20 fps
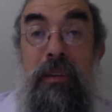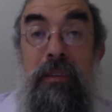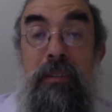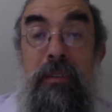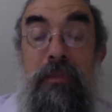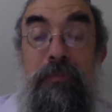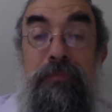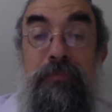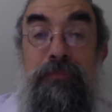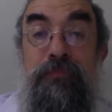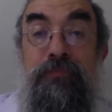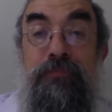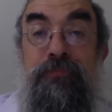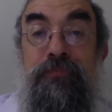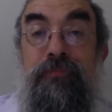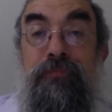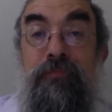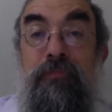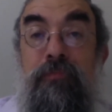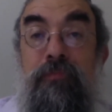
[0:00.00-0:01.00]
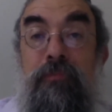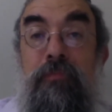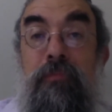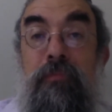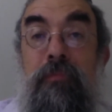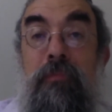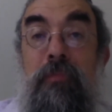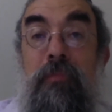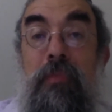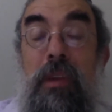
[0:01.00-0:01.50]
And as a matter of
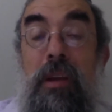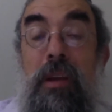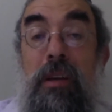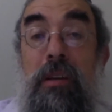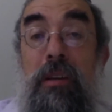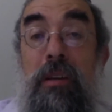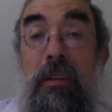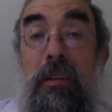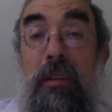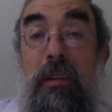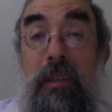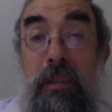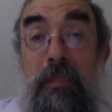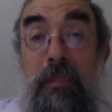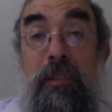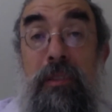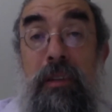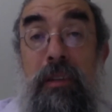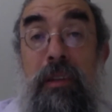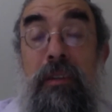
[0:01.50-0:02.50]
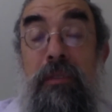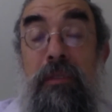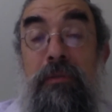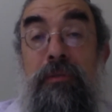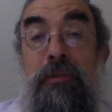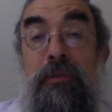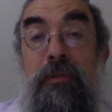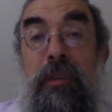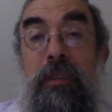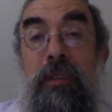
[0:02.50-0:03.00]
fact,
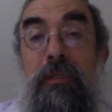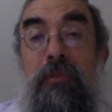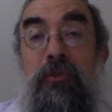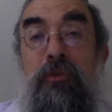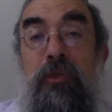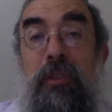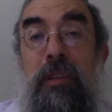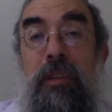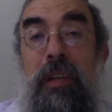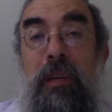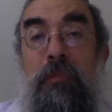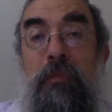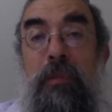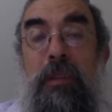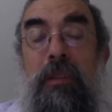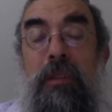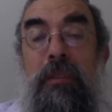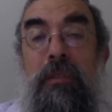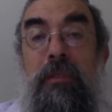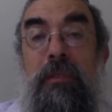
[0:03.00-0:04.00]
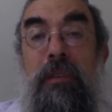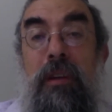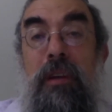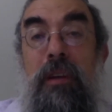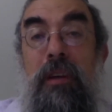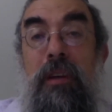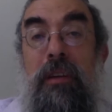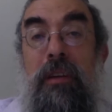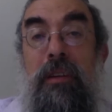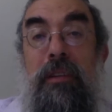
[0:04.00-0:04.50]
it is a day of great
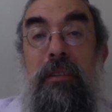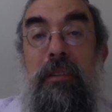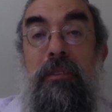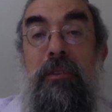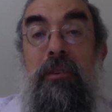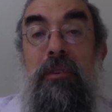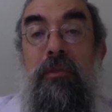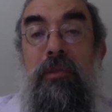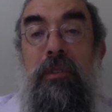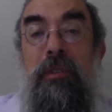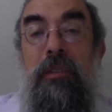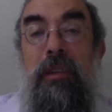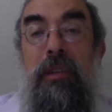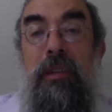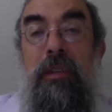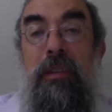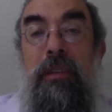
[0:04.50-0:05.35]
joy and happiness.